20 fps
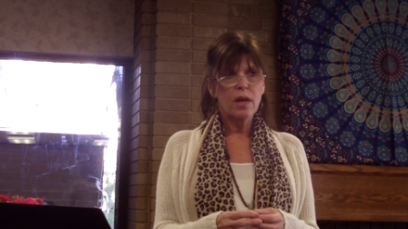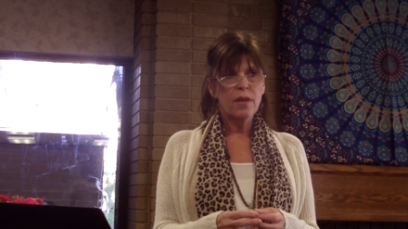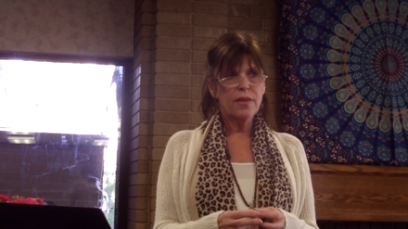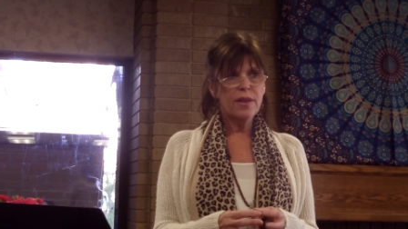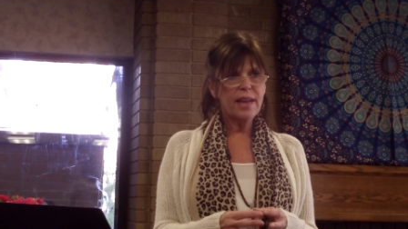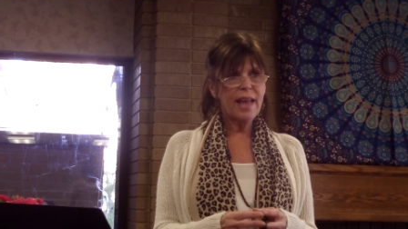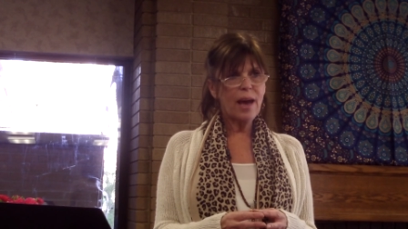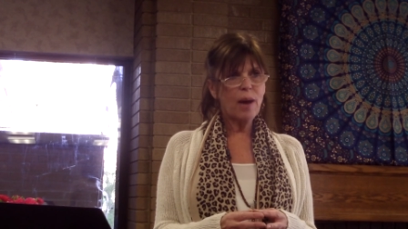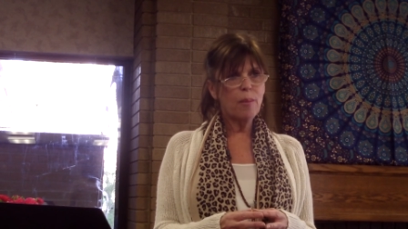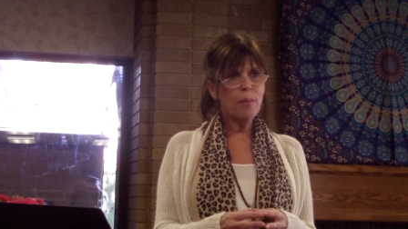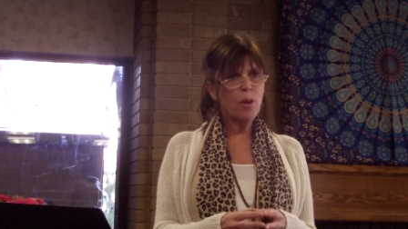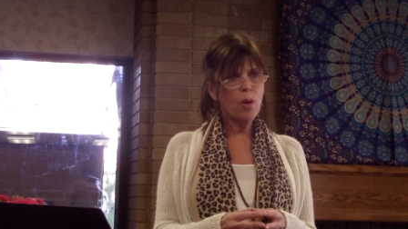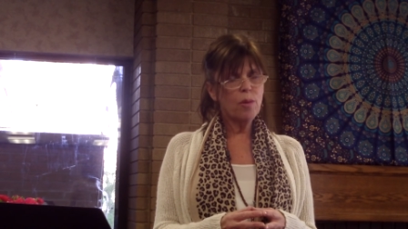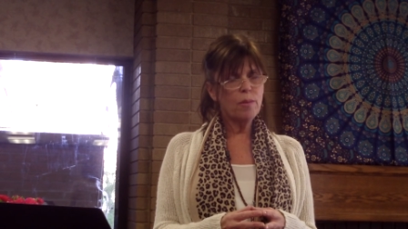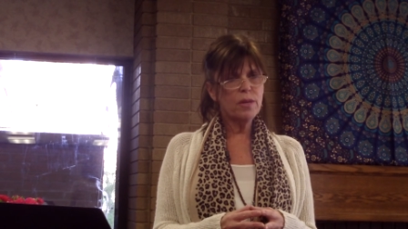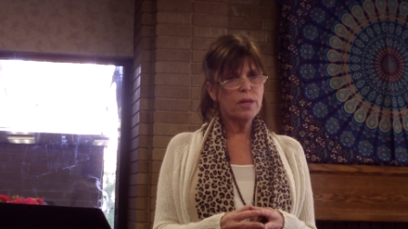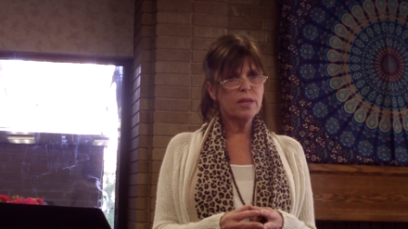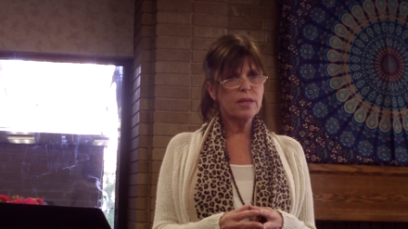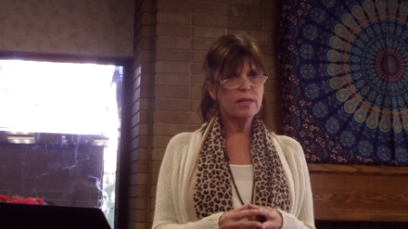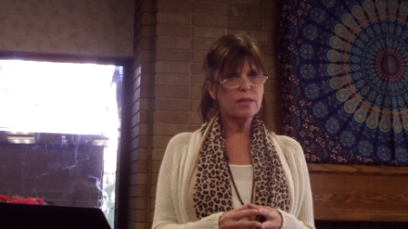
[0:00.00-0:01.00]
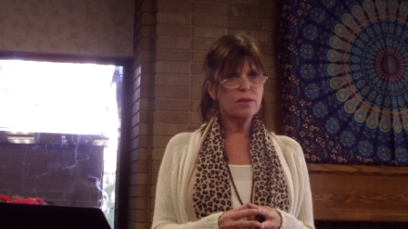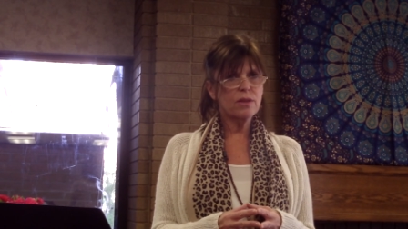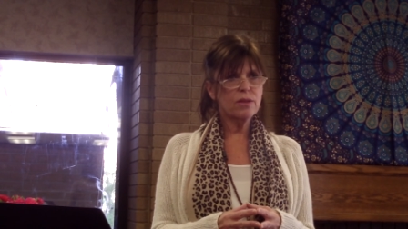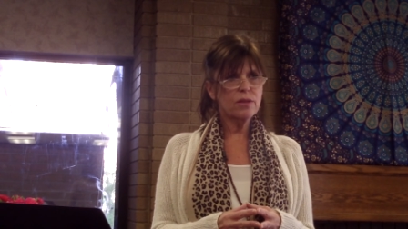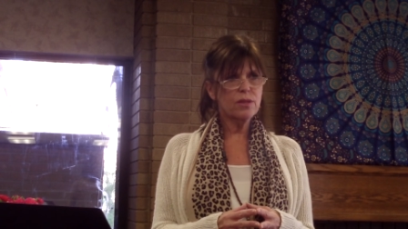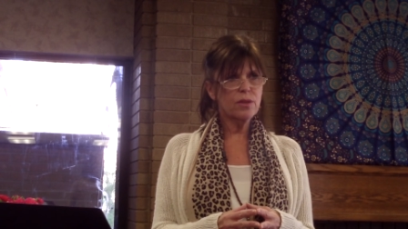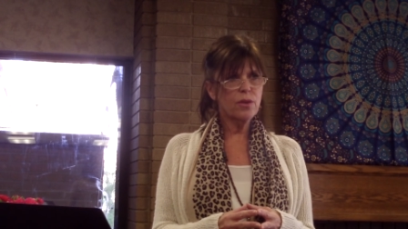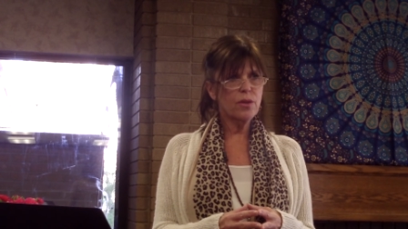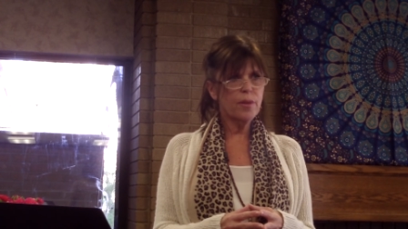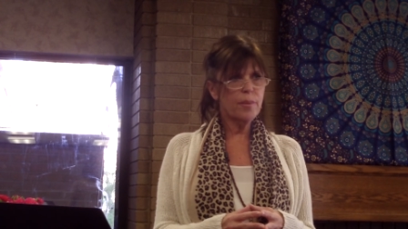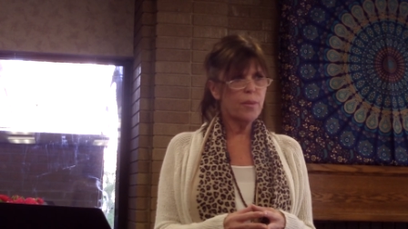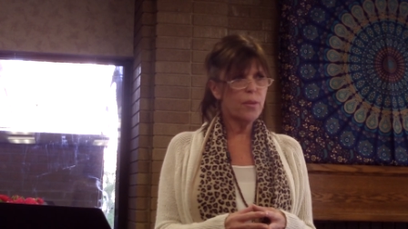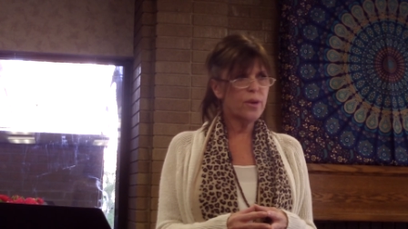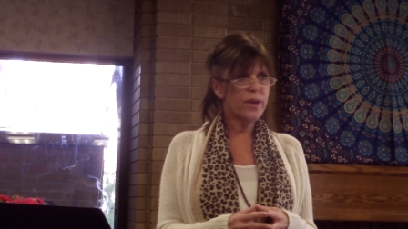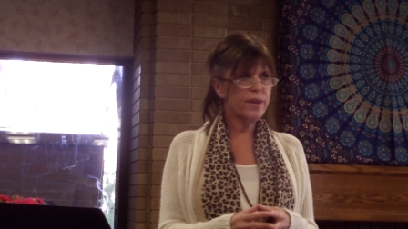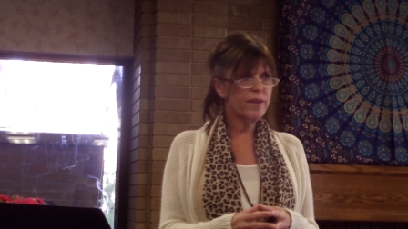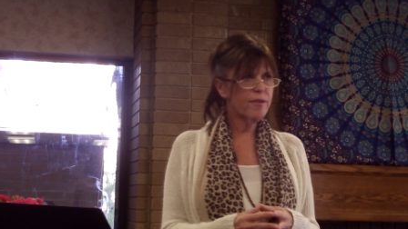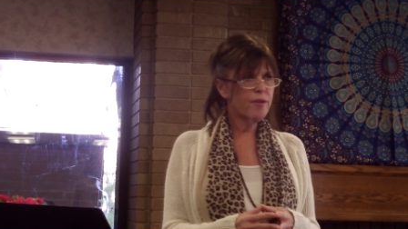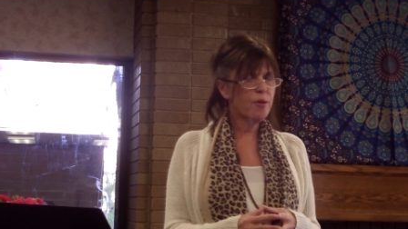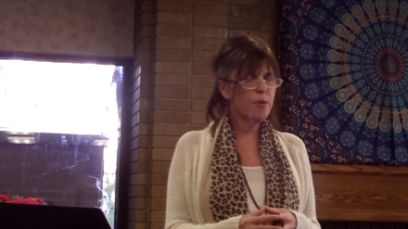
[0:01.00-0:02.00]
The now moment is also the
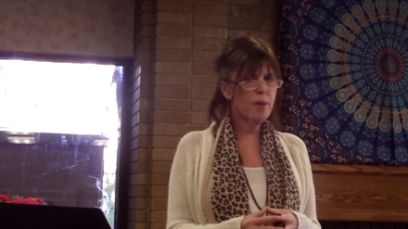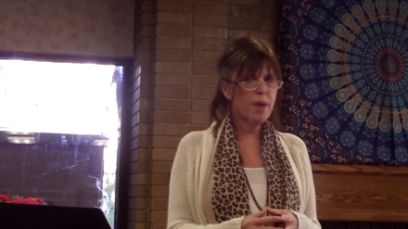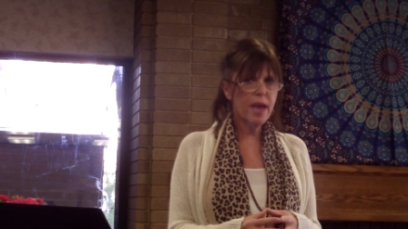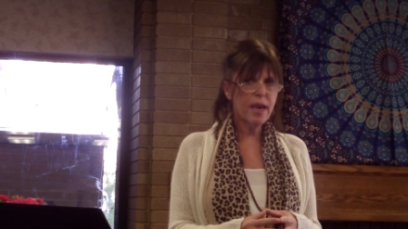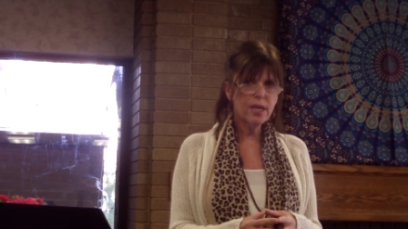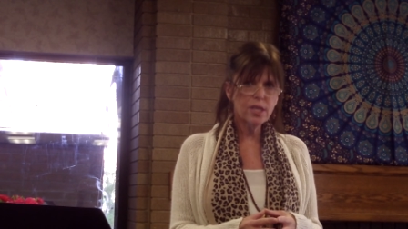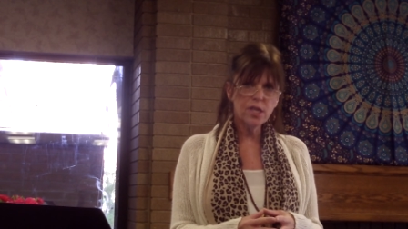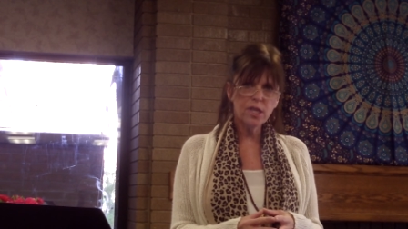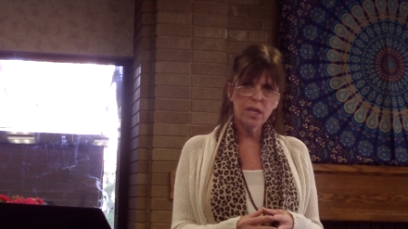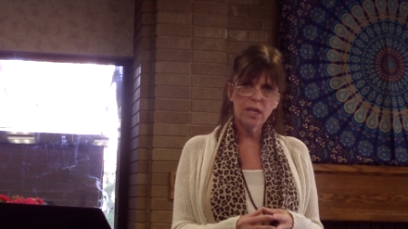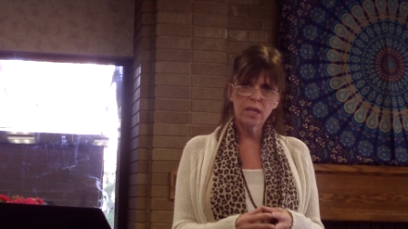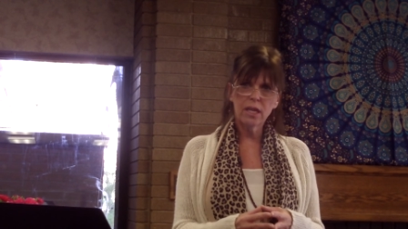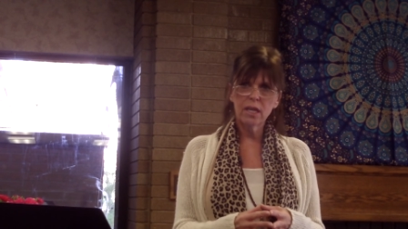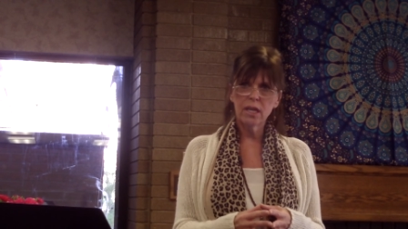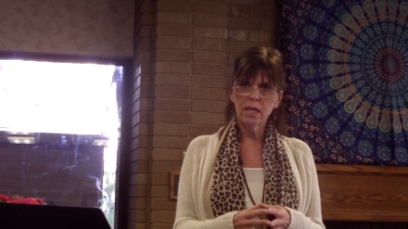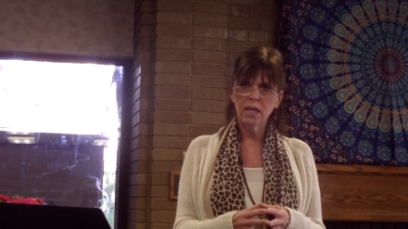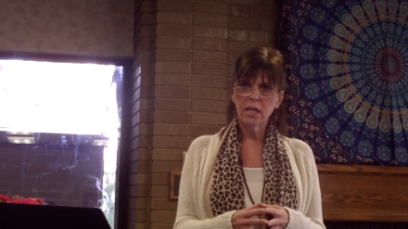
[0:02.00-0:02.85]
point of creation.